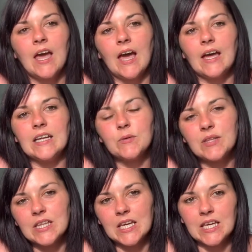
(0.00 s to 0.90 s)
And he was
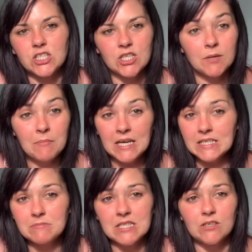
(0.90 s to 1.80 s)
in the kitchen. I'd made
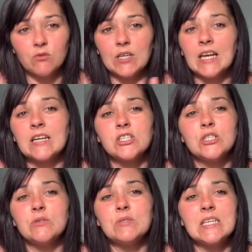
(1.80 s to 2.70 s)
him dinner. All he had to
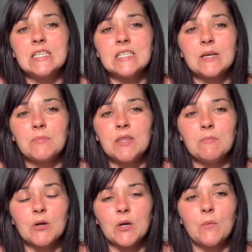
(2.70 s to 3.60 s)
do was heat it up in the
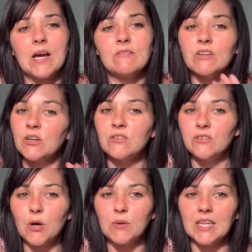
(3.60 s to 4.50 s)
microwave, and I
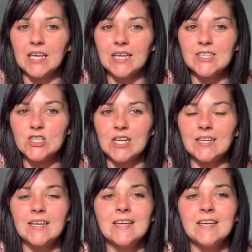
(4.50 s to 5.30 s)
sew in the kitchen.